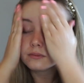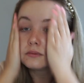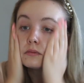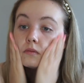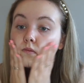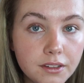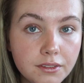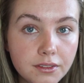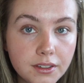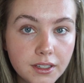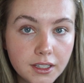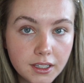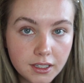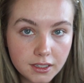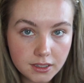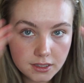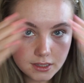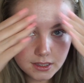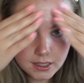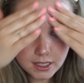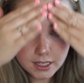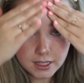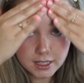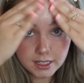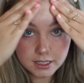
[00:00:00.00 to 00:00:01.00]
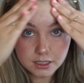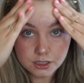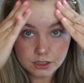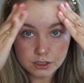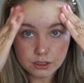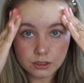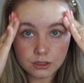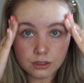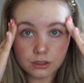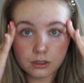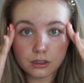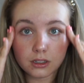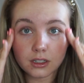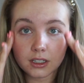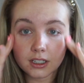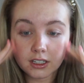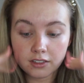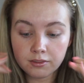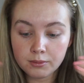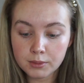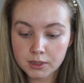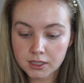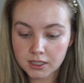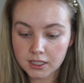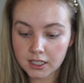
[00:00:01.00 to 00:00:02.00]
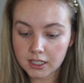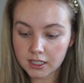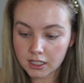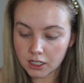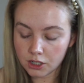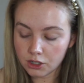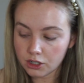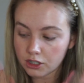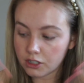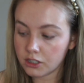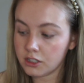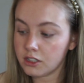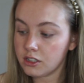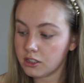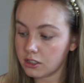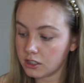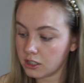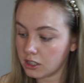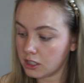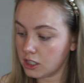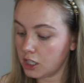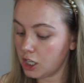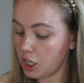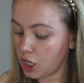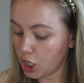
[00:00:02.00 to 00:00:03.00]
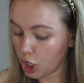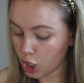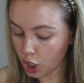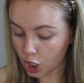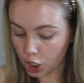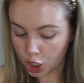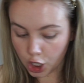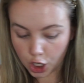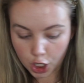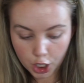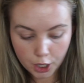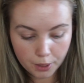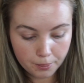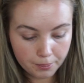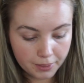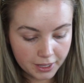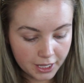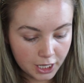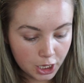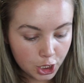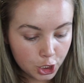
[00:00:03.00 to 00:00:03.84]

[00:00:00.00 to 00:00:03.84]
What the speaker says: If you can see, that's just sort of give my skin a nice bit of